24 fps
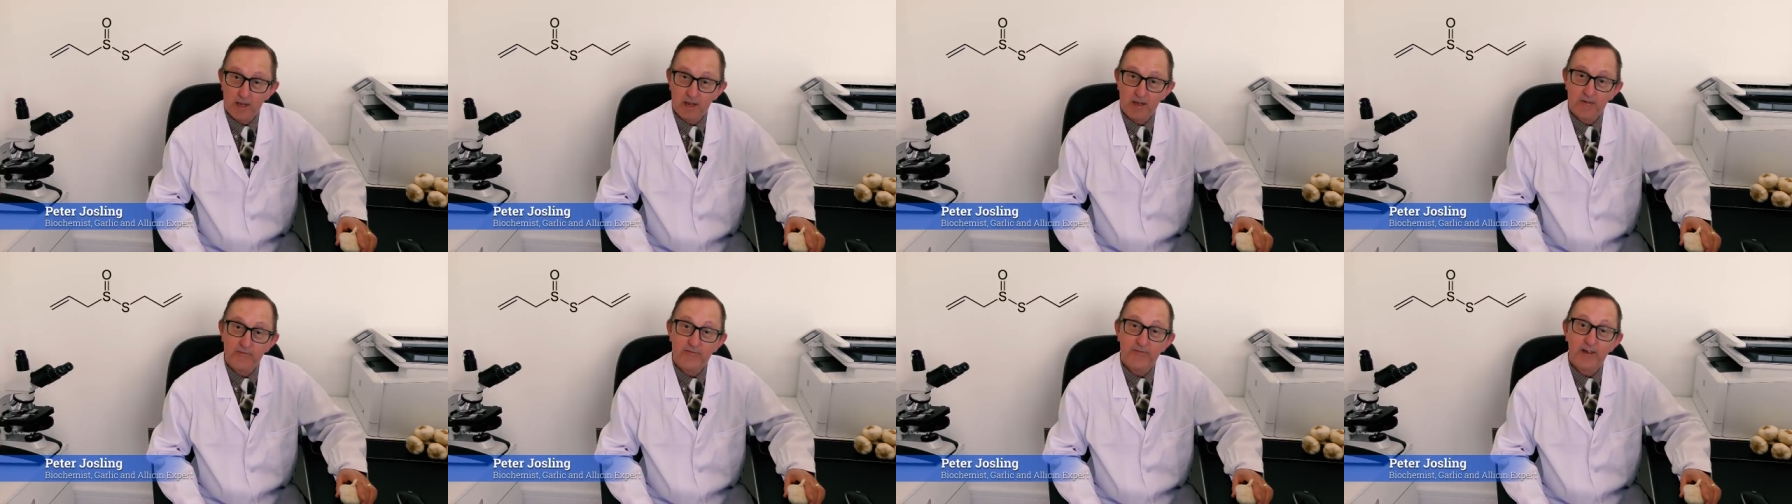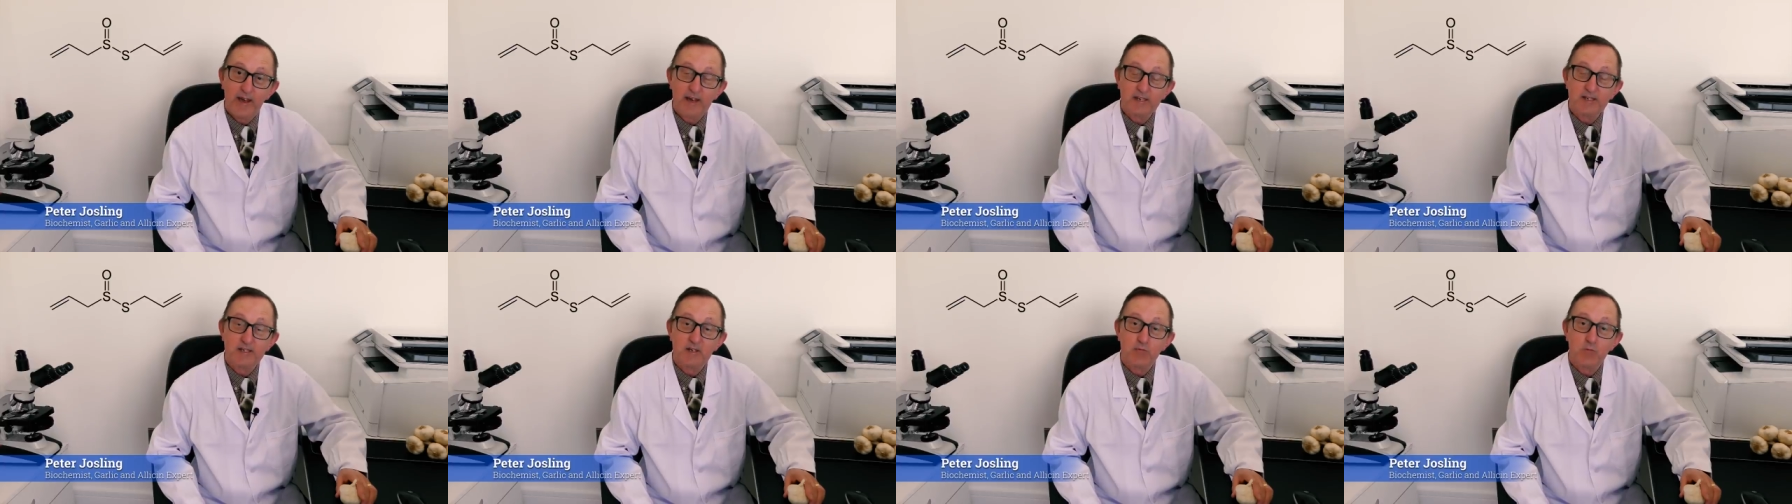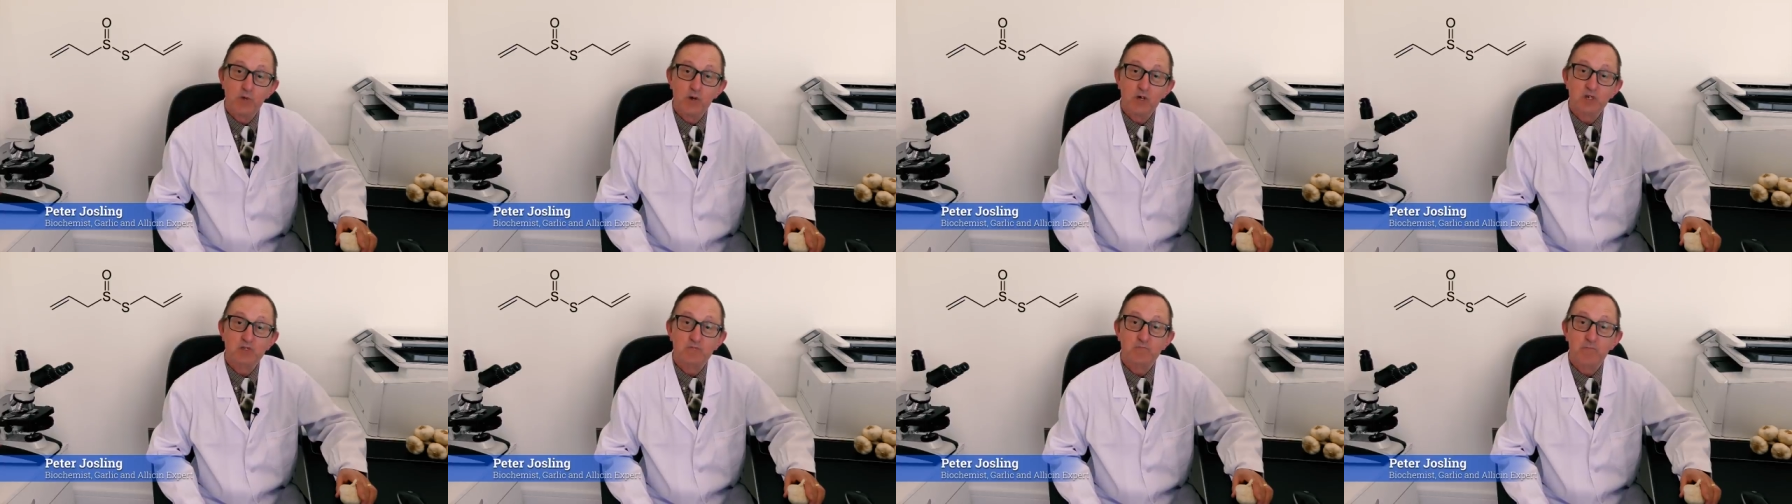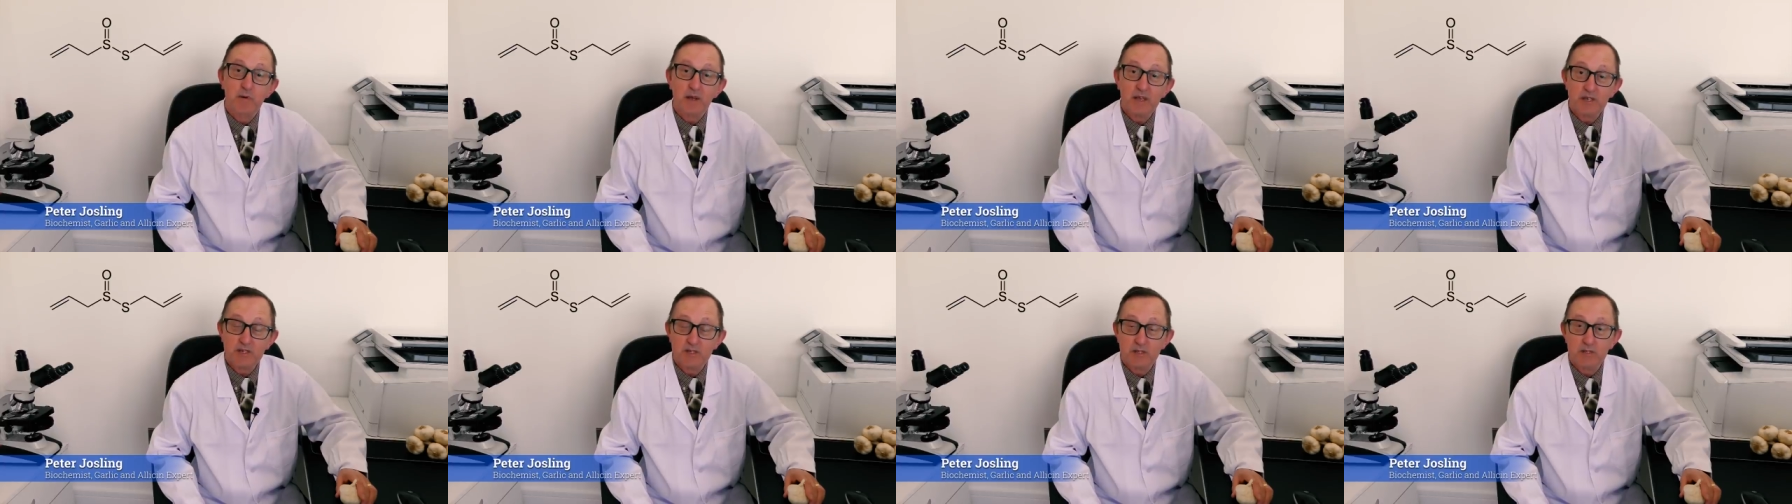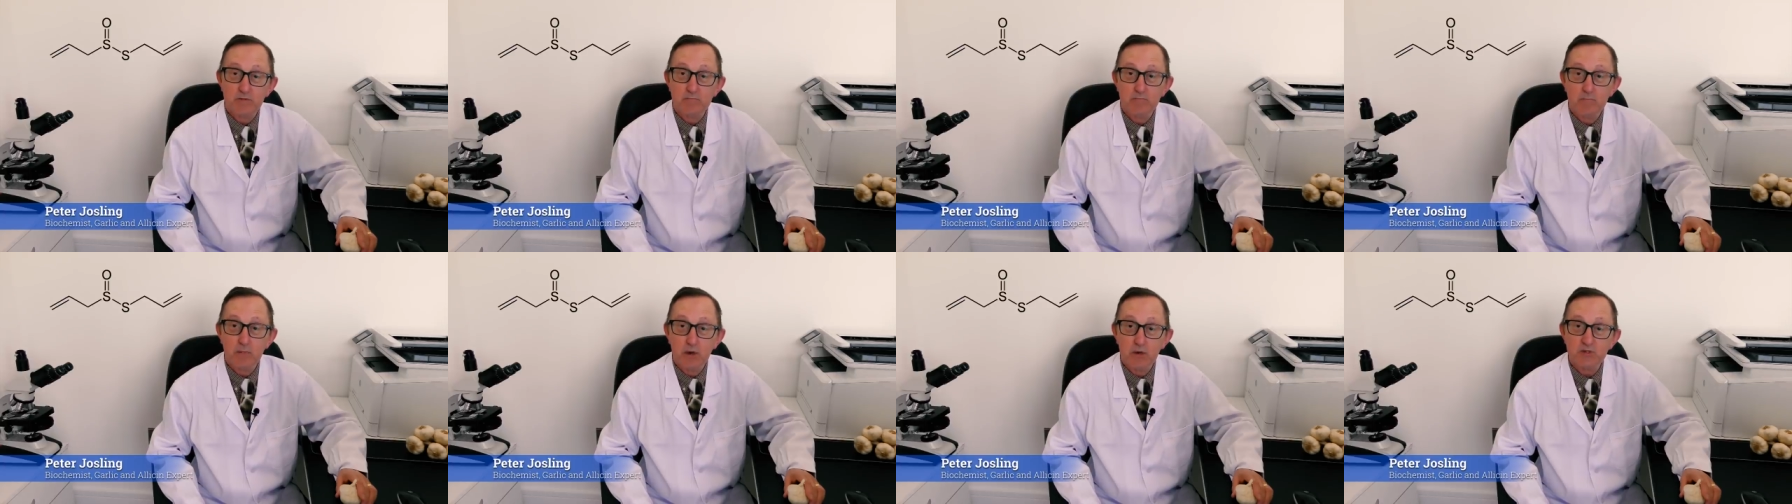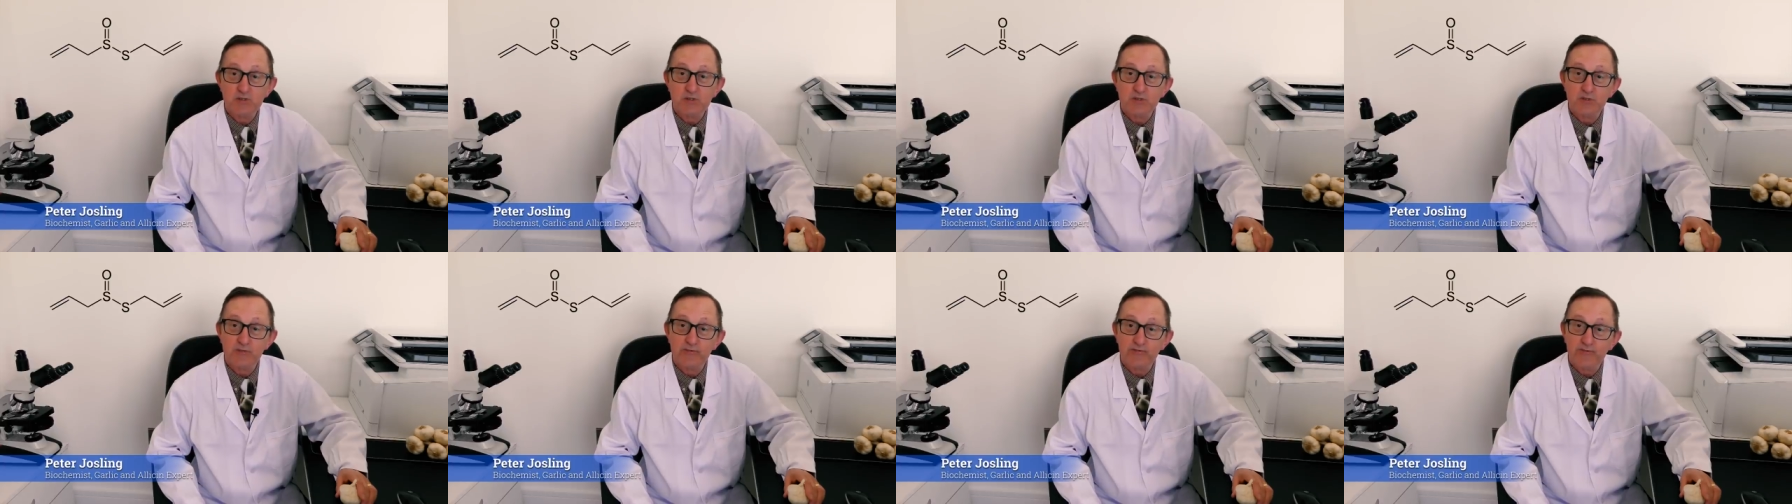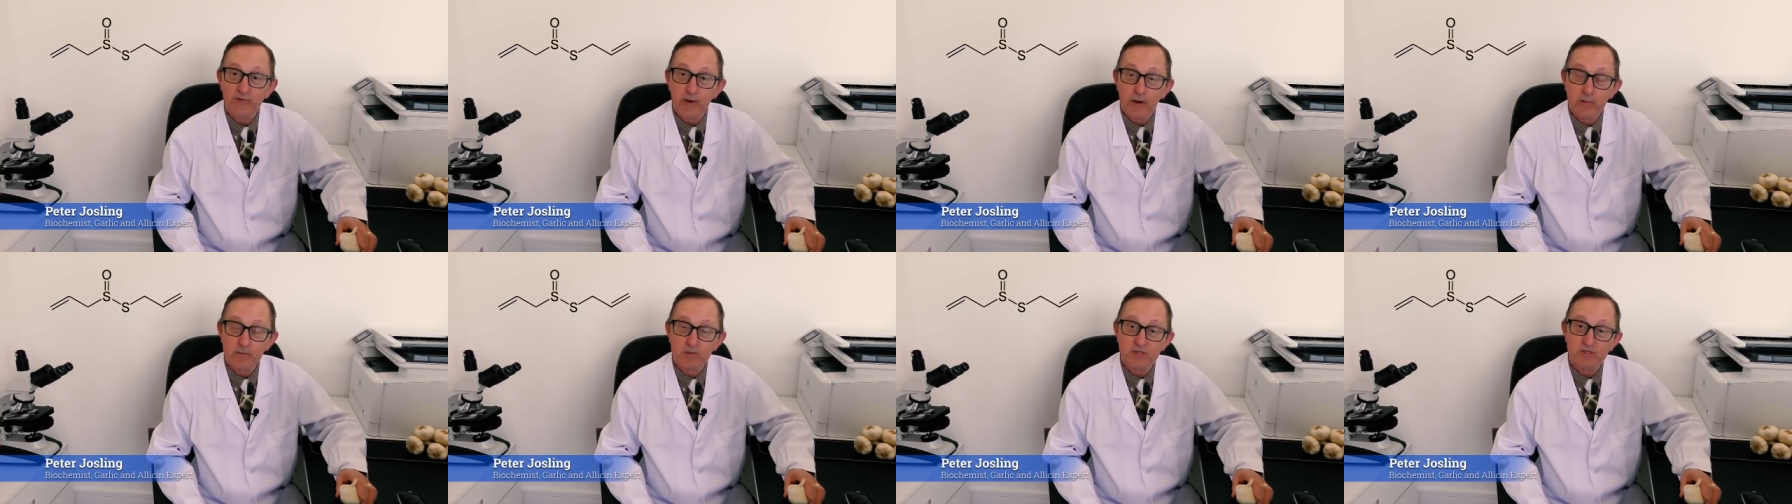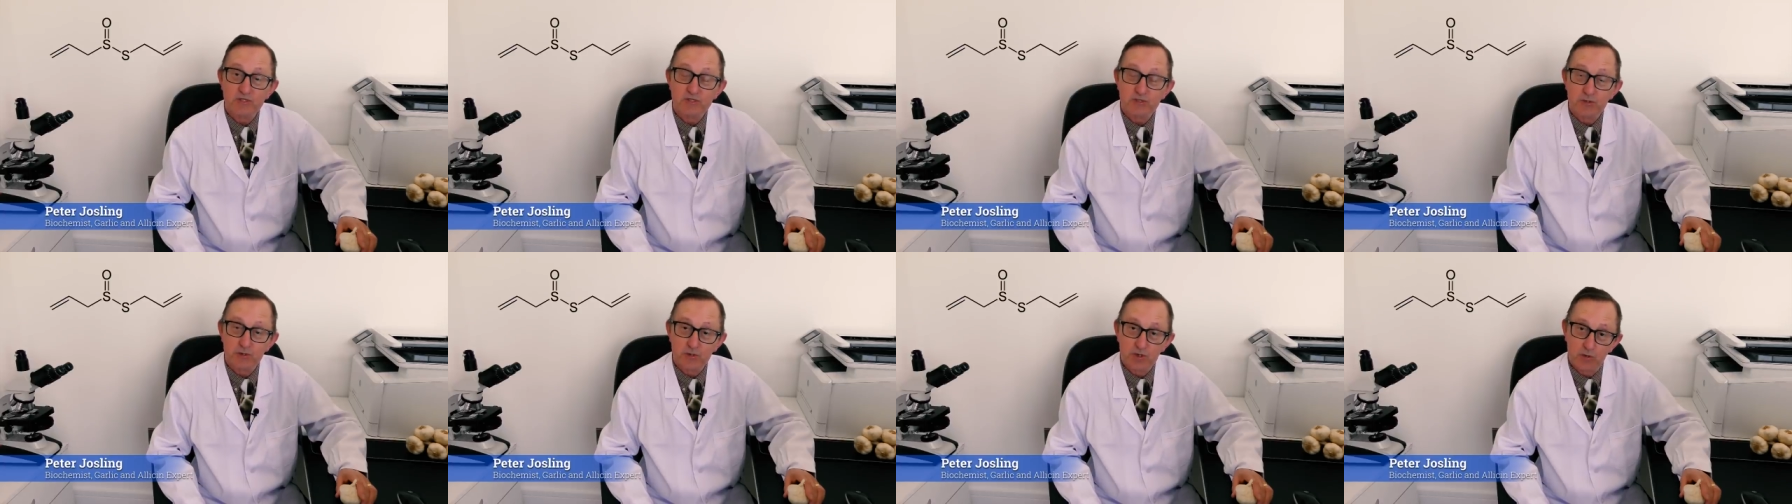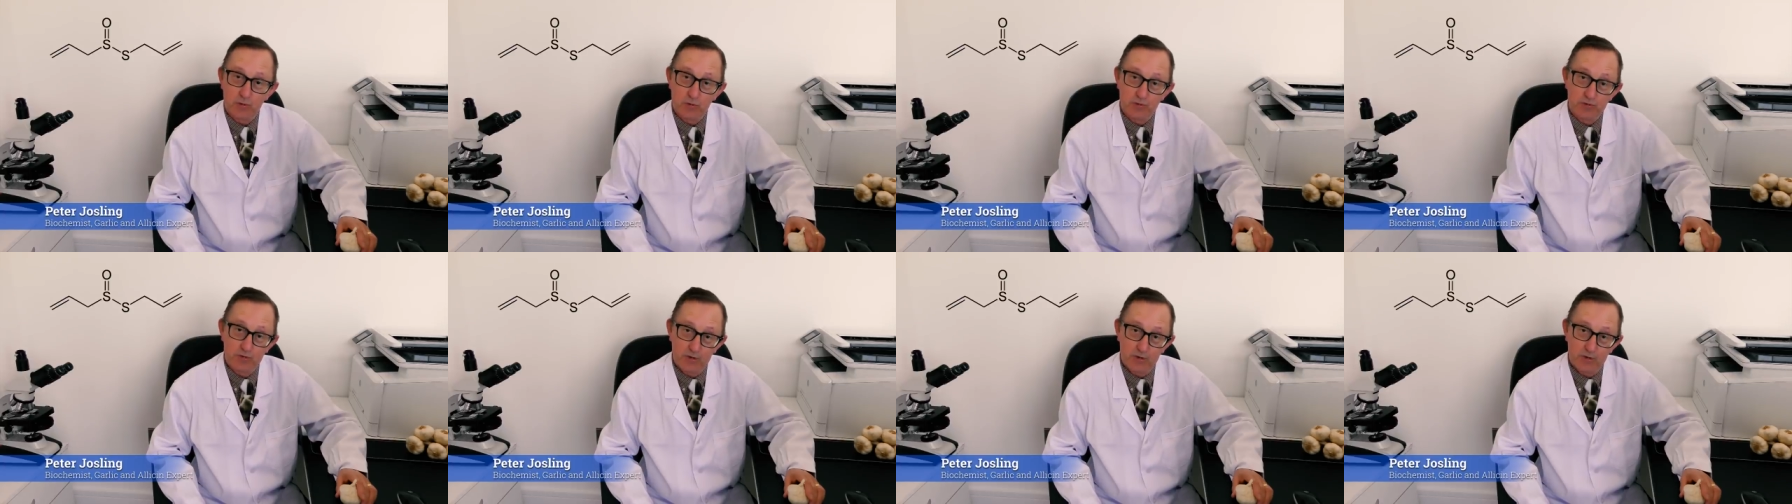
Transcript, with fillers: In fact, it works better than most of the pharmaceutical